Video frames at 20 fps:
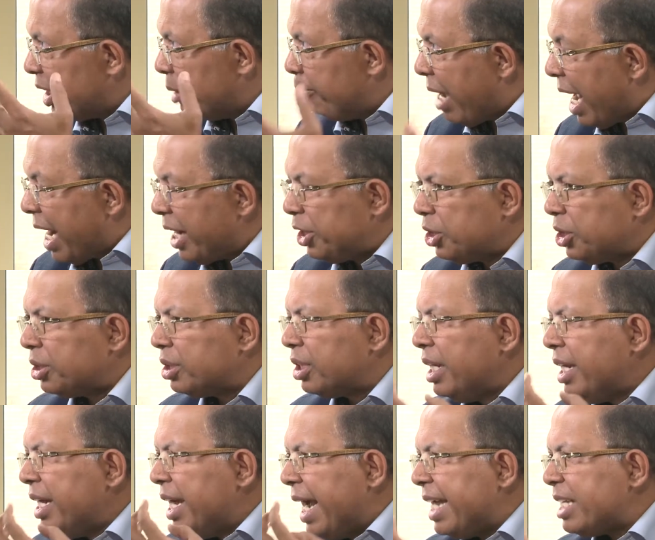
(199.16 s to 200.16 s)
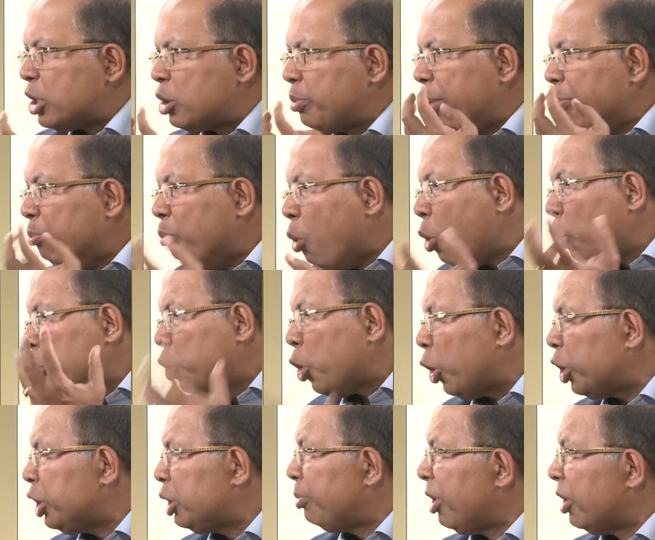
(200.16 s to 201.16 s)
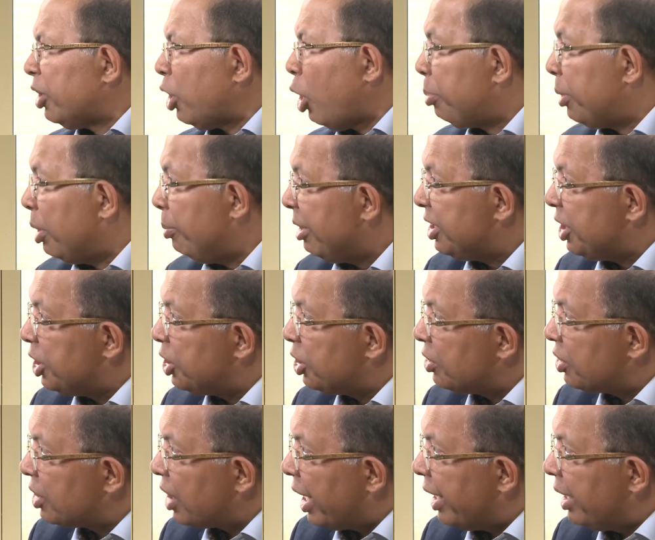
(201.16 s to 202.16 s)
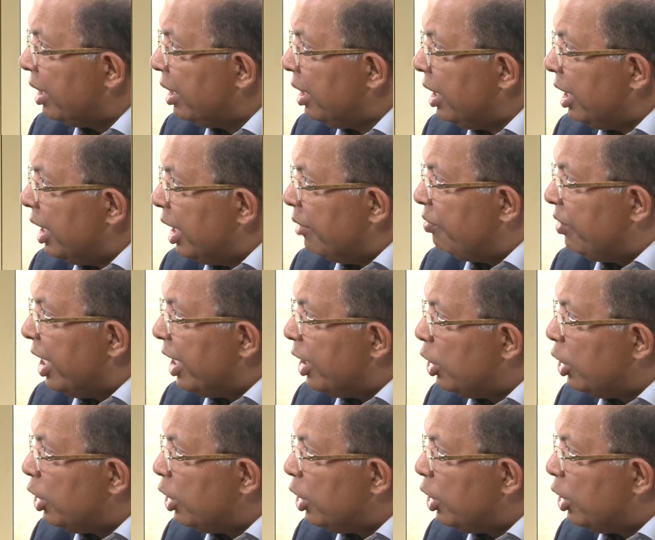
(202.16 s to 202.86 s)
and managers has to be more knowledgeable on the optimization side. If they